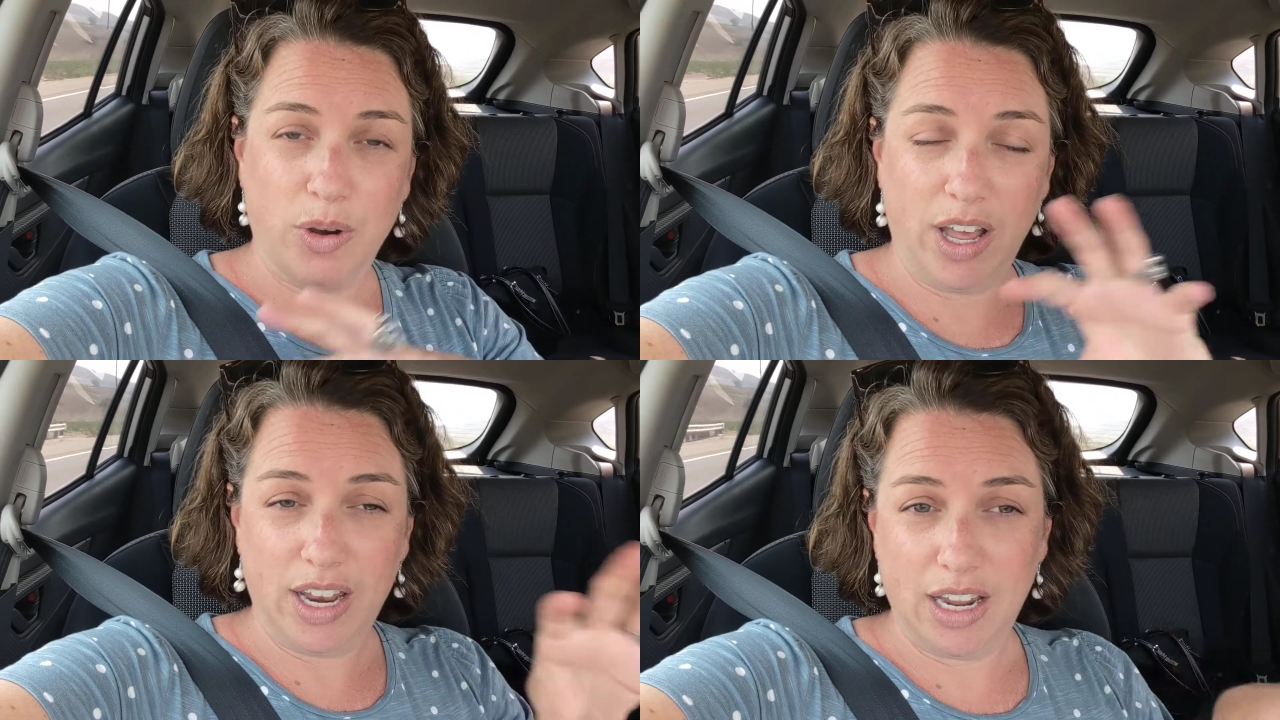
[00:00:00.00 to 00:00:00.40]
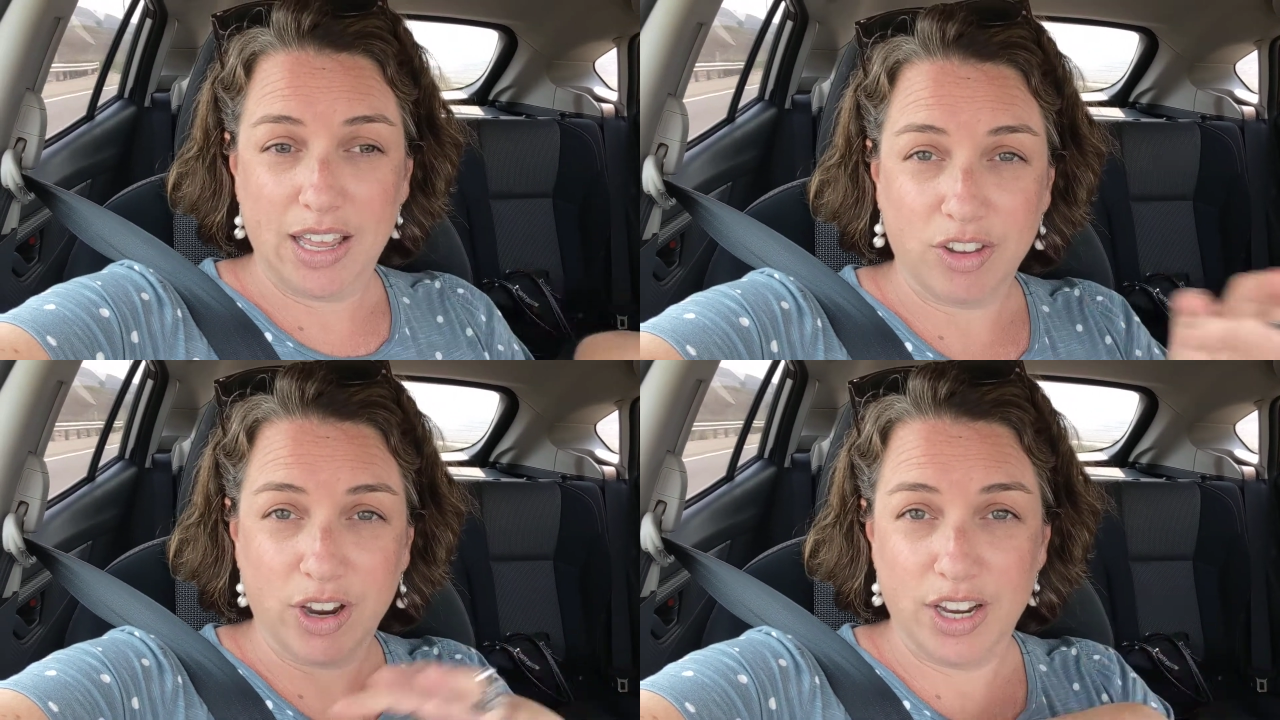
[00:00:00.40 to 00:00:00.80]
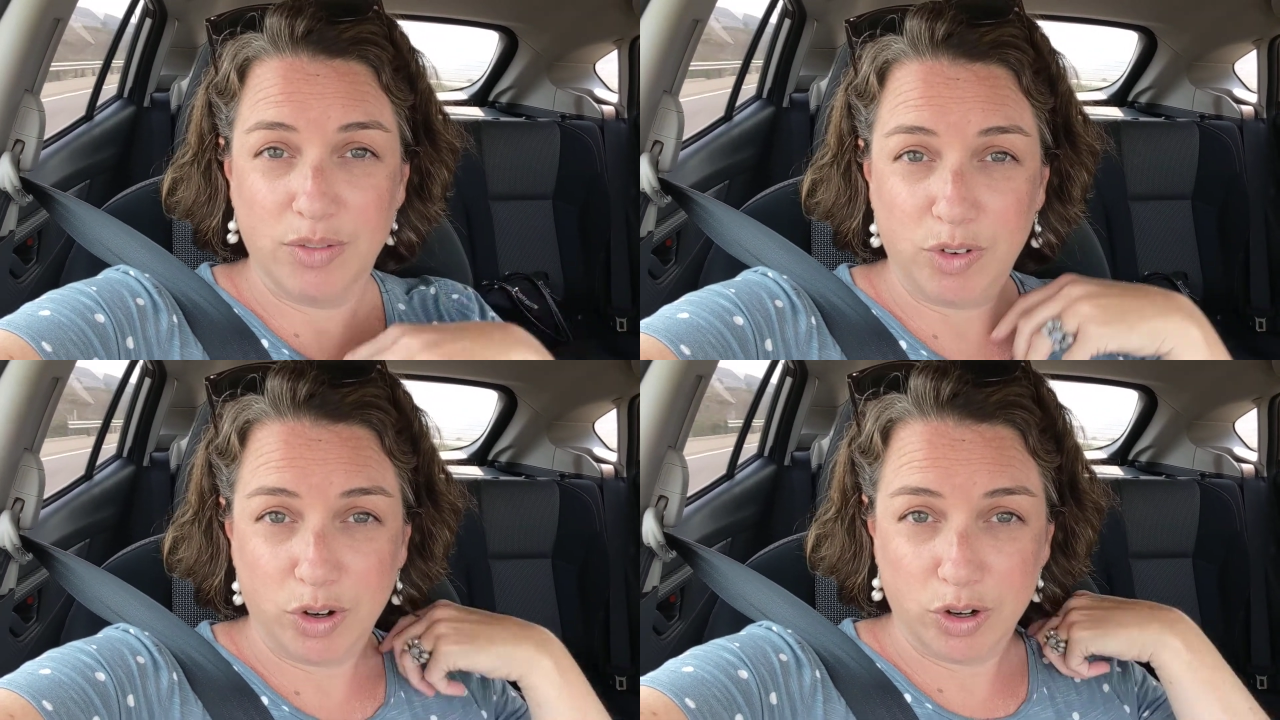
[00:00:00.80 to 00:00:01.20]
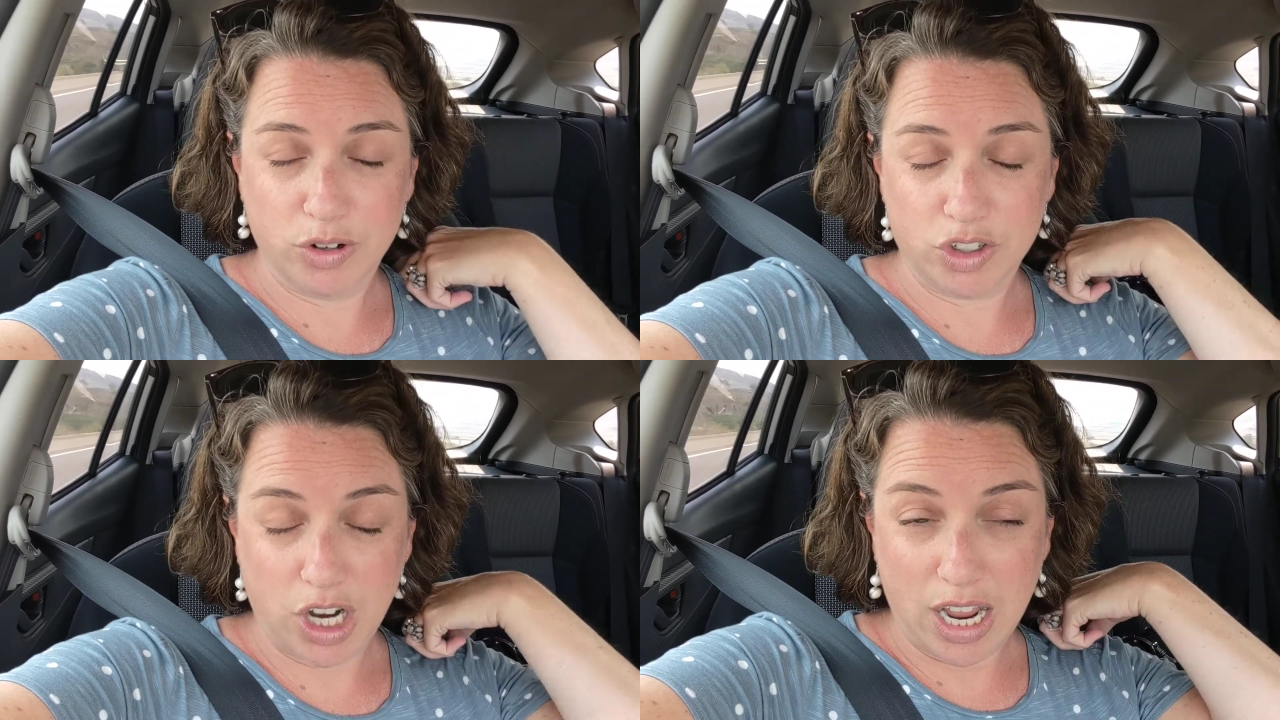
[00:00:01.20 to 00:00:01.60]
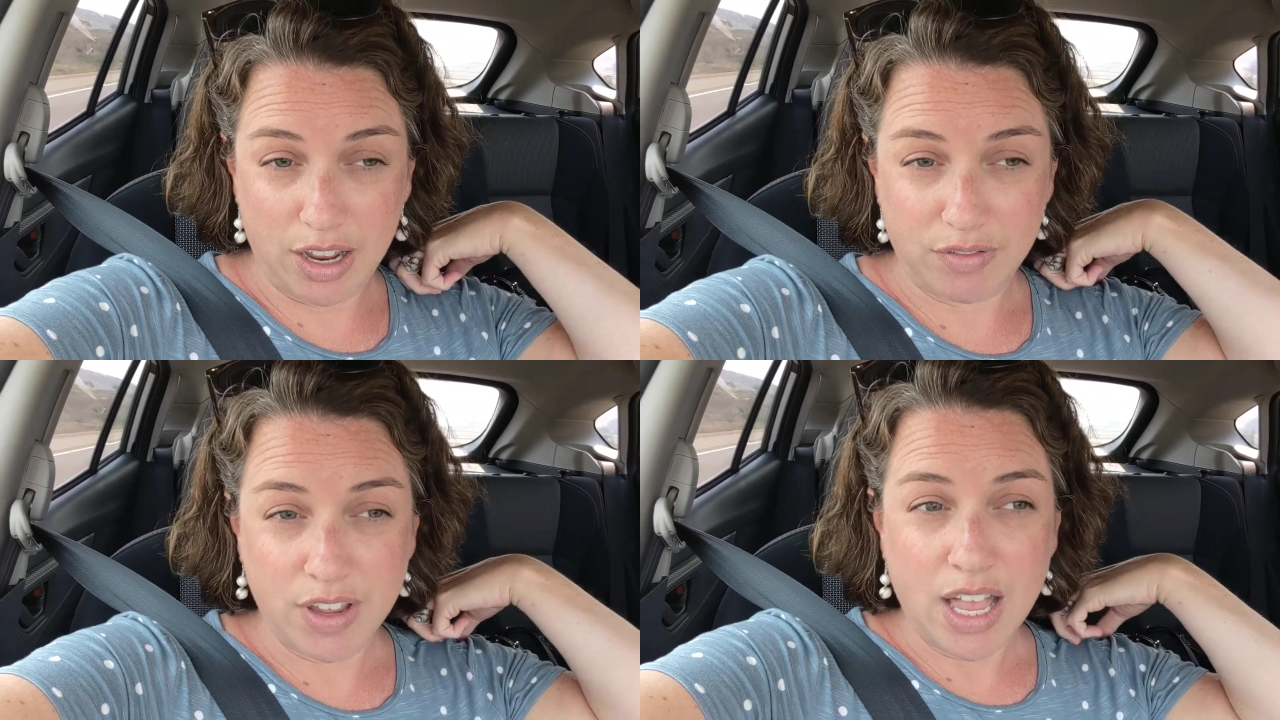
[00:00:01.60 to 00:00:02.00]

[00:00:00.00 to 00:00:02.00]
at either end of your drive.